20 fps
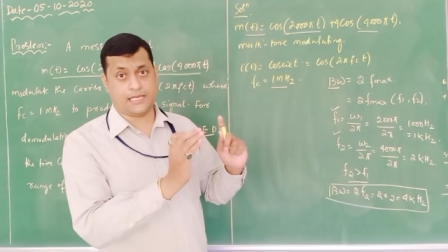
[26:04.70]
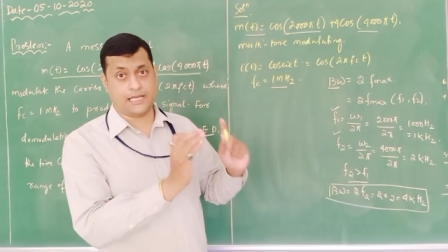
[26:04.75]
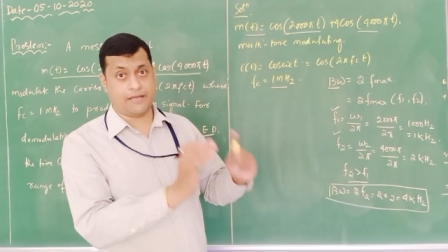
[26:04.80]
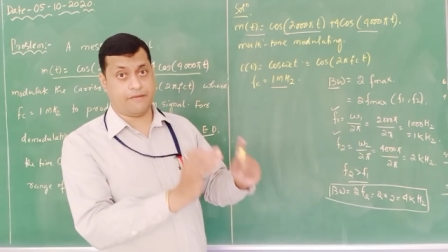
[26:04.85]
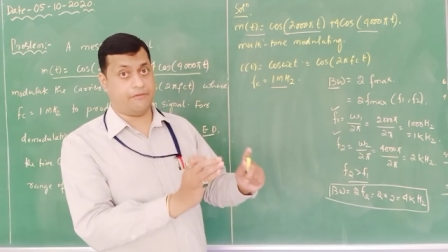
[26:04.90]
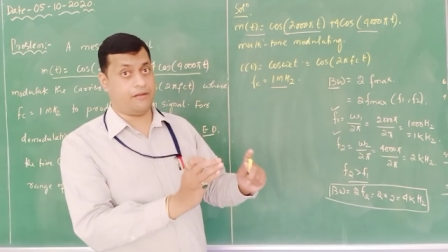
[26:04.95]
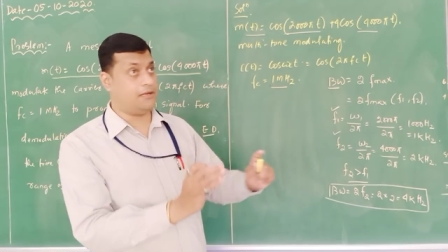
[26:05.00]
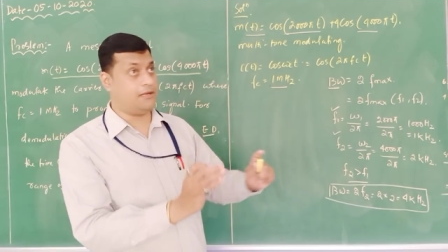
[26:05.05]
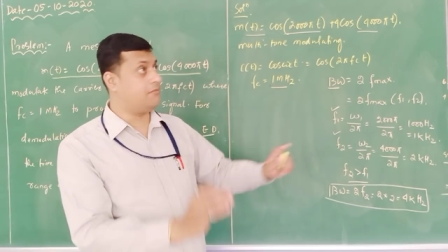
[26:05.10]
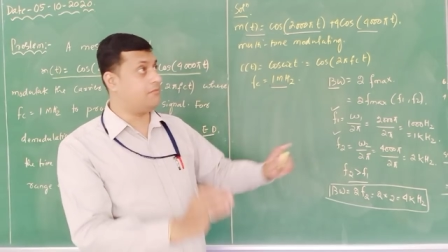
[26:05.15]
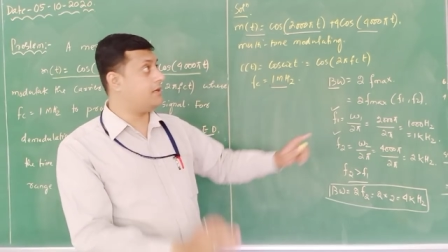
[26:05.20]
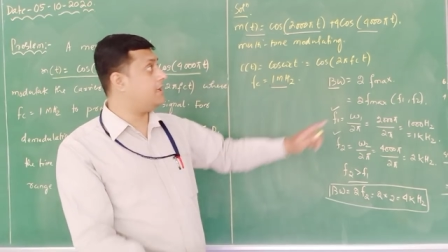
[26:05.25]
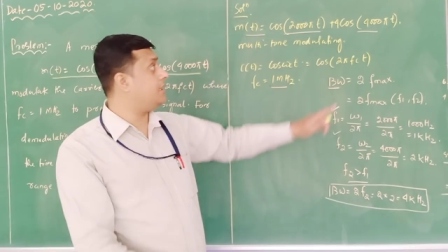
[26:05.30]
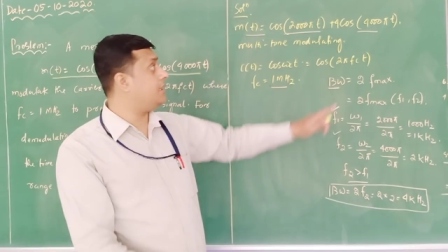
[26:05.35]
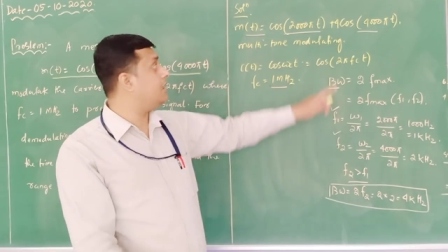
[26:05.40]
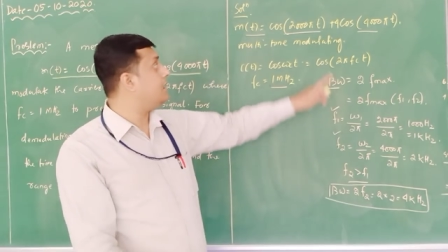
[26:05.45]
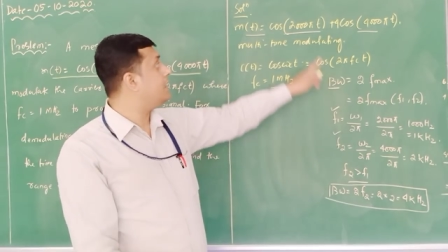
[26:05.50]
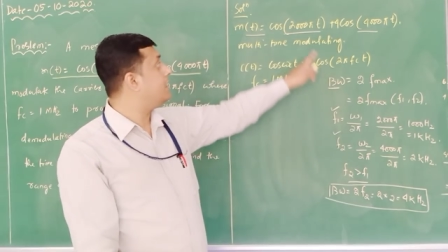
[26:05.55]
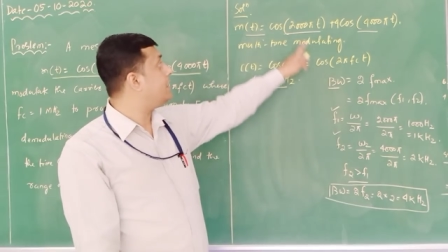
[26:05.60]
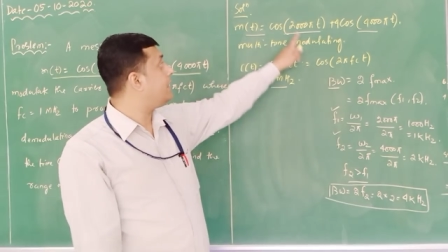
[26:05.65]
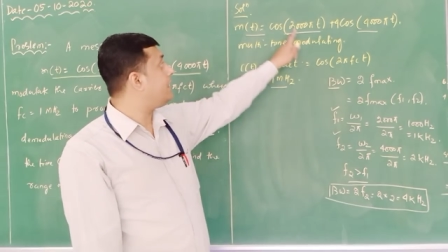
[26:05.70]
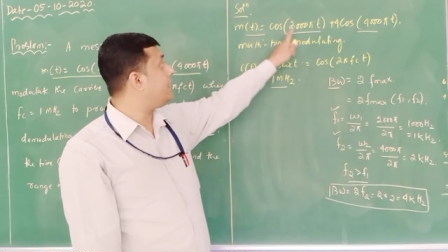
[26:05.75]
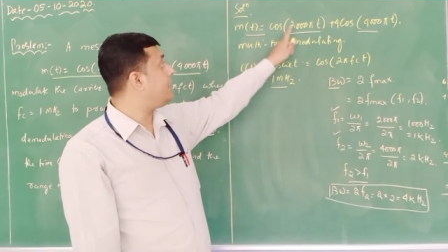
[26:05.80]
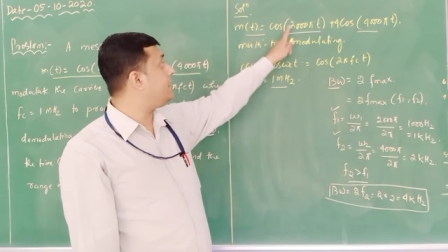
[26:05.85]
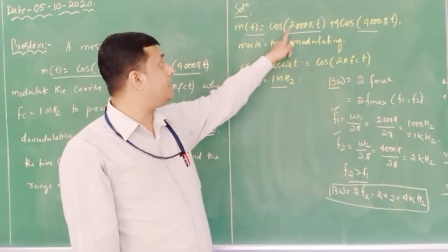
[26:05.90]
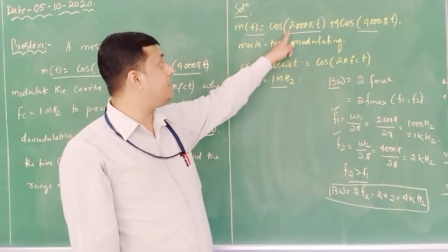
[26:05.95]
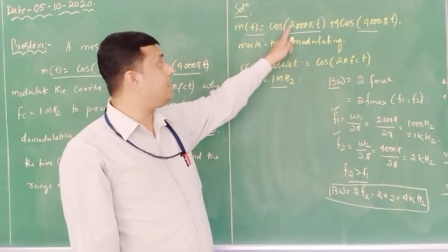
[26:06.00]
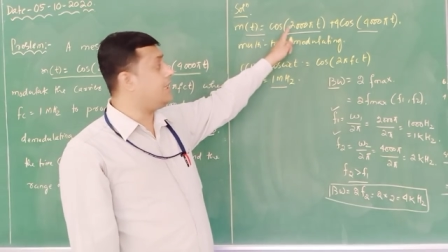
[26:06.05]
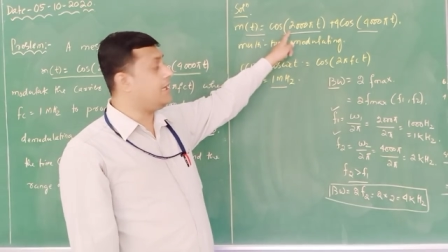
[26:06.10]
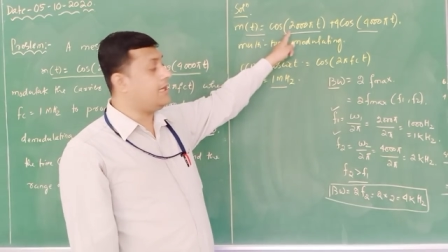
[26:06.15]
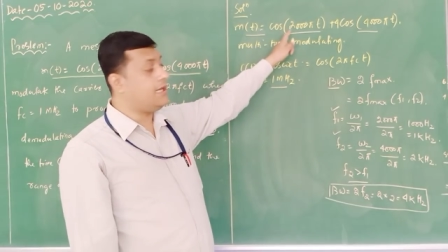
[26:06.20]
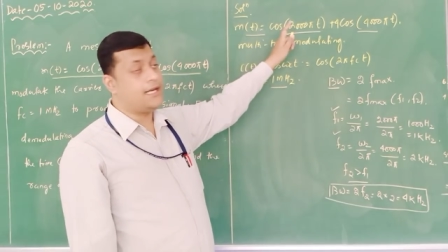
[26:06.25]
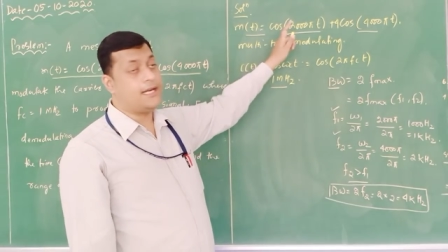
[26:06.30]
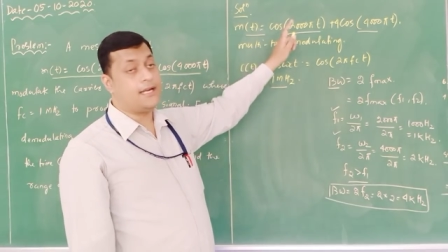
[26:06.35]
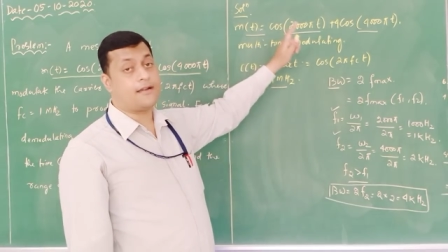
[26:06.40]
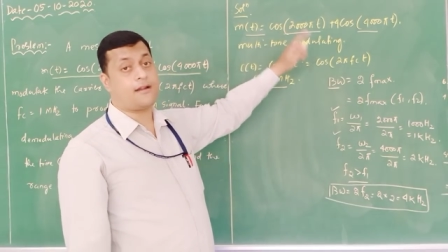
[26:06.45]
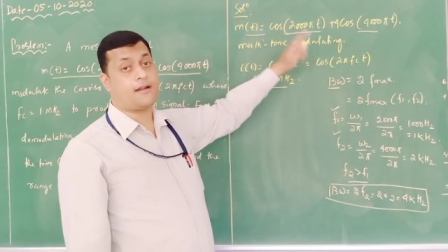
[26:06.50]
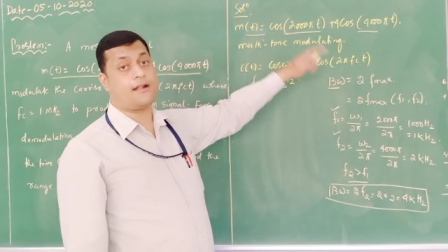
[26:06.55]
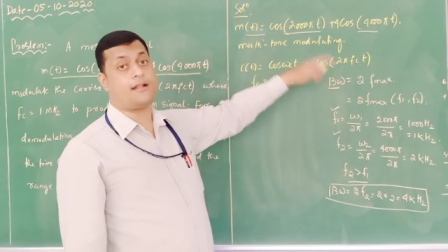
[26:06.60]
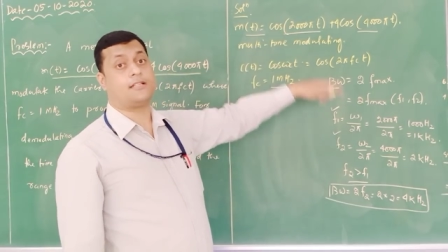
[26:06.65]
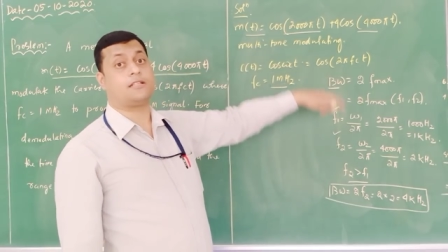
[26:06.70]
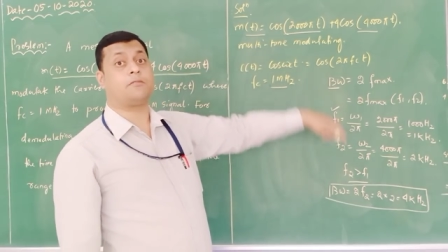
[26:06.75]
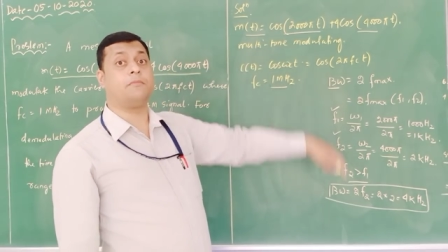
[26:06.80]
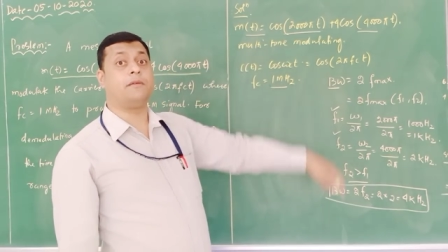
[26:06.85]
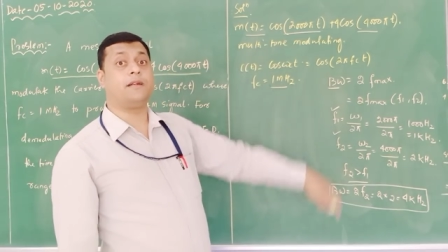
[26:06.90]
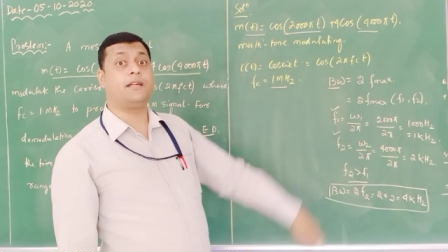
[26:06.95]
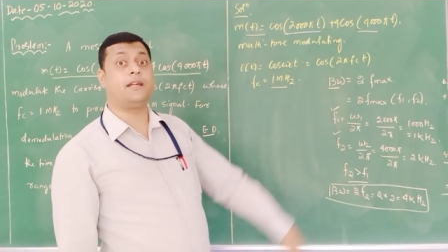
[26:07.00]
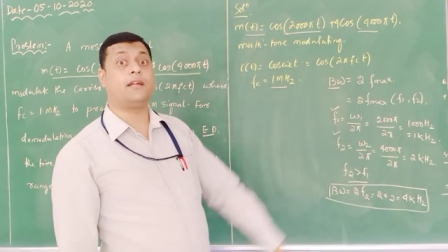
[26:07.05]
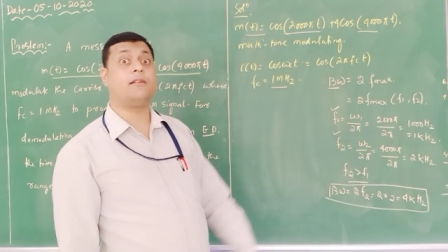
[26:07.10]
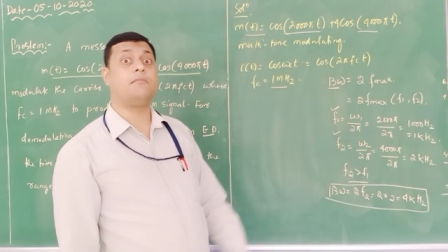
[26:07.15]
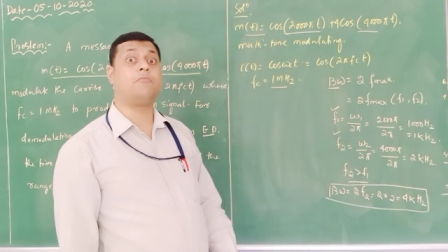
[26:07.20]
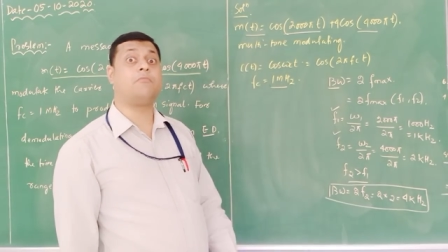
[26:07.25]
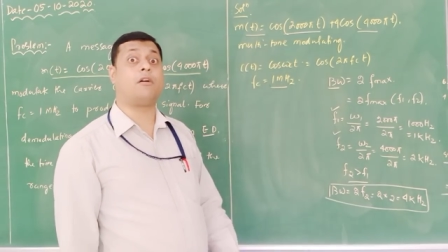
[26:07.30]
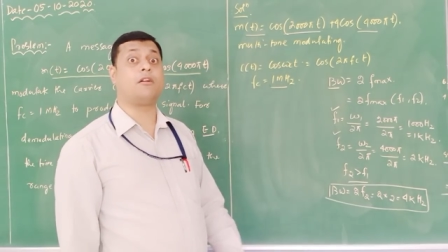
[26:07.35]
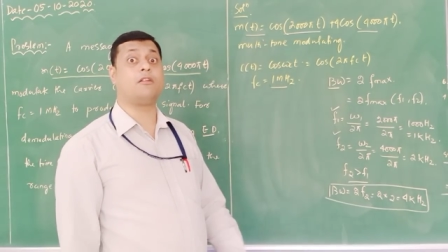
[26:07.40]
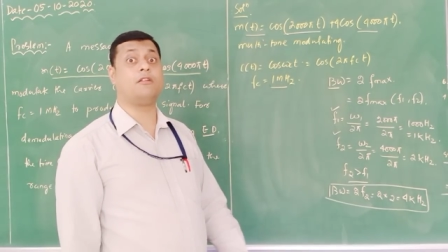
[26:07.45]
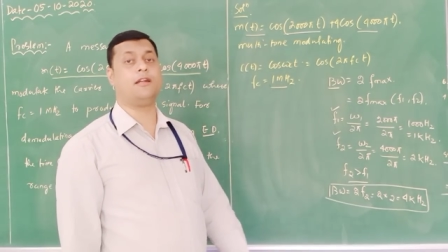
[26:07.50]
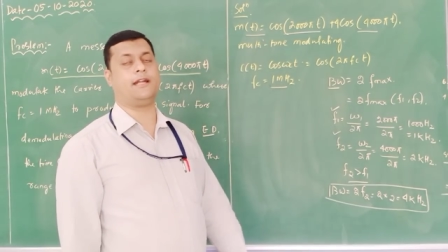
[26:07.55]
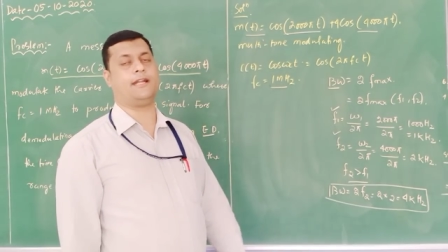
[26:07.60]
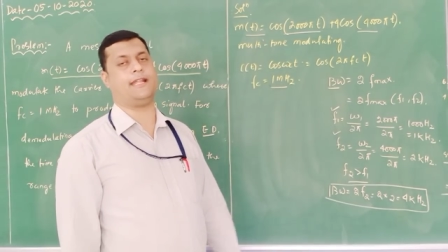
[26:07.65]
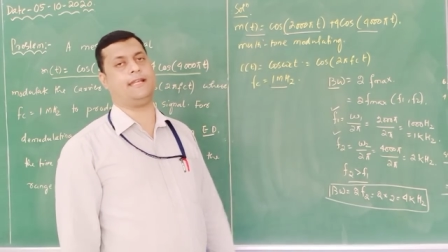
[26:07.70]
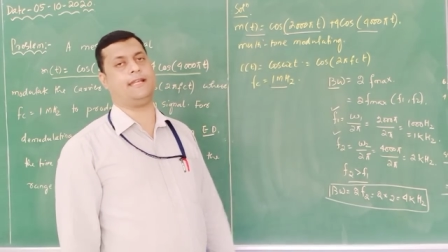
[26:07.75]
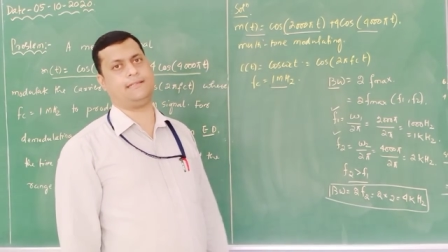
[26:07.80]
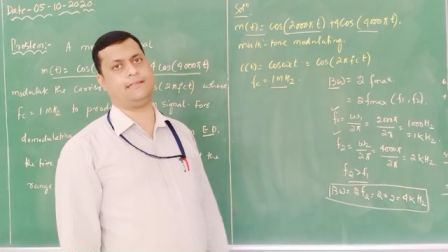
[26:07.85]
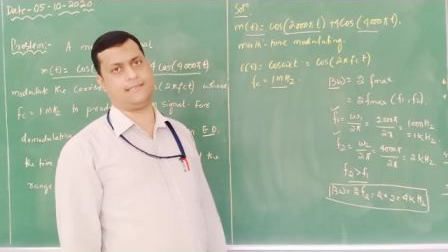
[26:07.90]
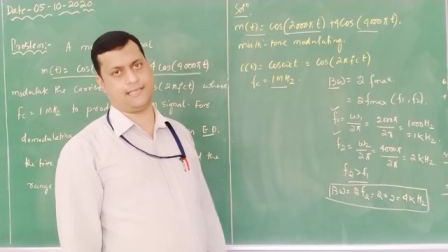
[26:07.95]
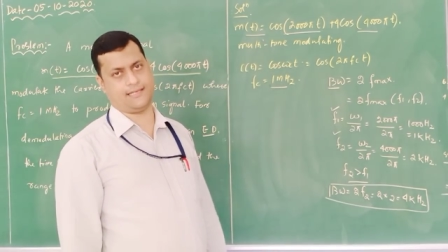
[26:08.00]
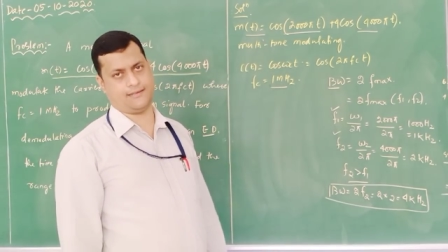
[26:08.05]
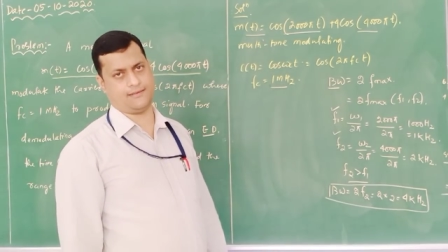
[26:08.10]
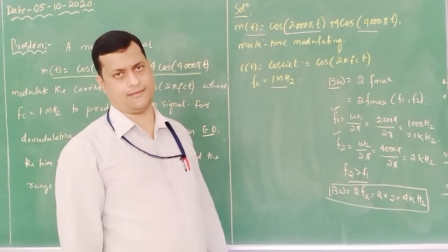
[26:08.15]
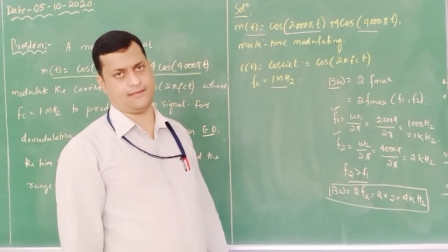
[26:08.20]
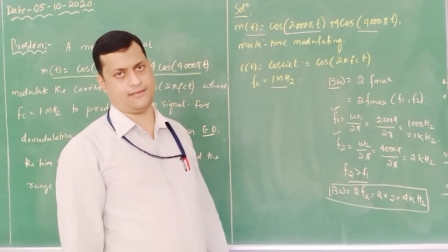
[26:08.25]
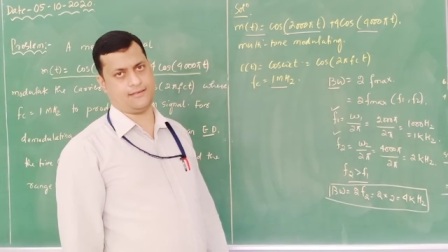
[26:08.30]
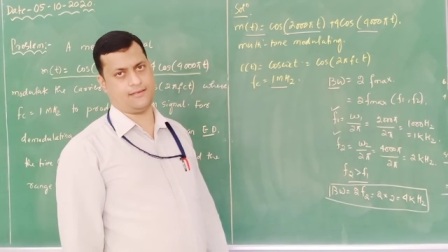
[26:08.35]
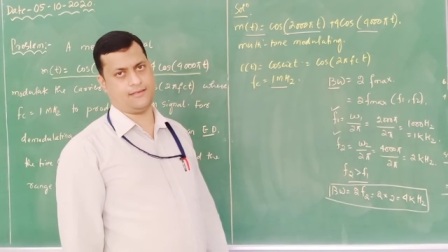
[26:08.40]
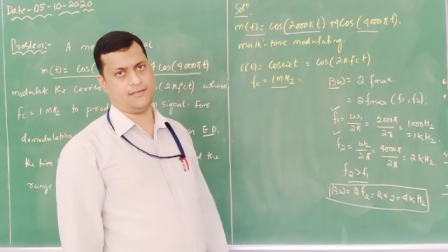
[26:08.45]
available in the transmitted modulating signal